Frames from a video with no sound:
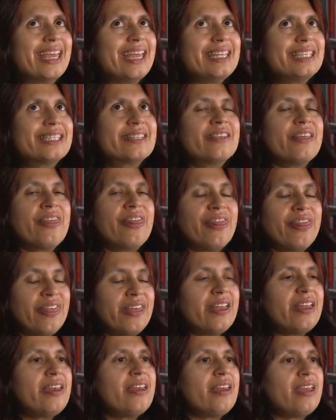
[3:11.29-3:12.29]
It's the
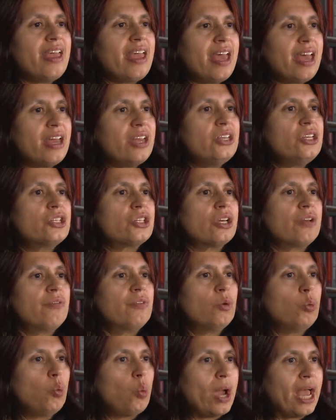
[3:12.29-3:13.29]
thin edge
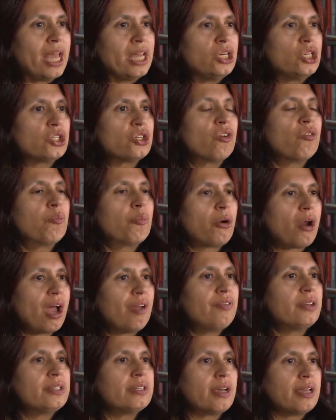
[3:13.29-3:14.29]
of the wedge of
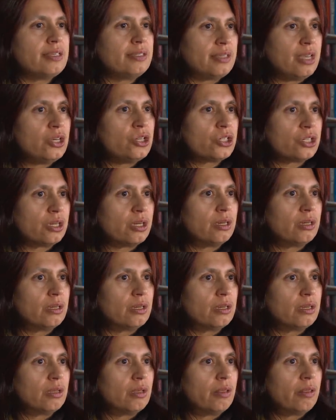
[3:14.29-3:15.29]
privatization.
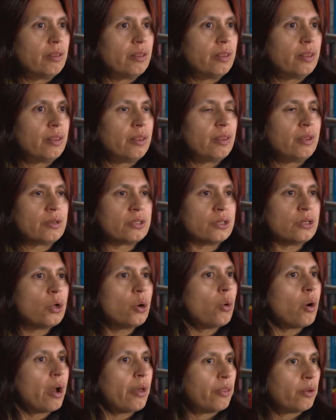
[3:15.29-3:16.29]
There's
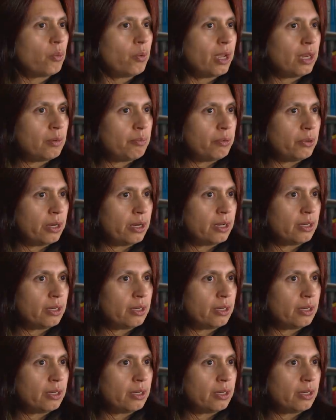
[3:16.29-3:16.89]
no other way to put